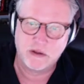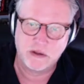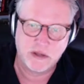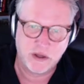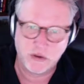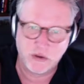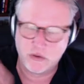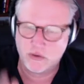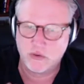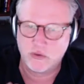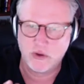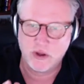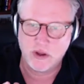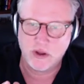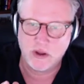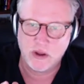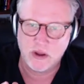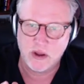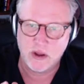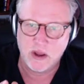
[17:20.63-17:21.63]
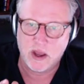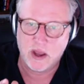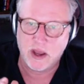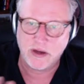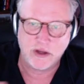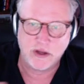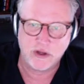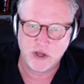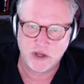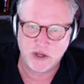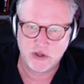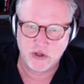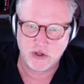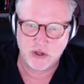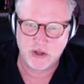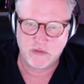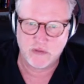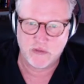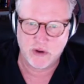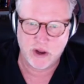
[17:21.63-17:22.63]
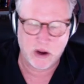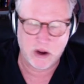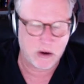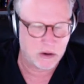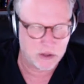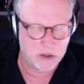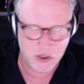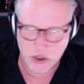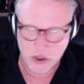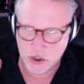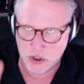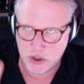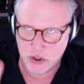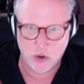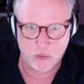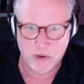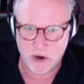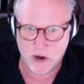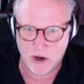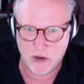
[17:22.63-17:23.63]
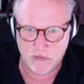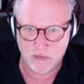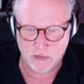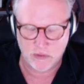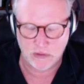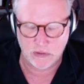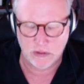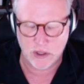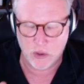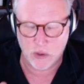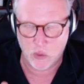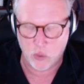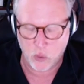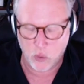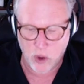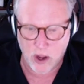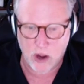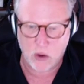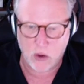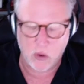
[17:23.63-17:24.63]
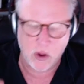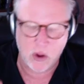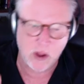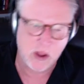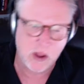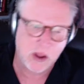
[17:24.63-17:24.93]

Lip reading: Tier 3, I did yesterday for an hour. It's so powerful. It's like, wow.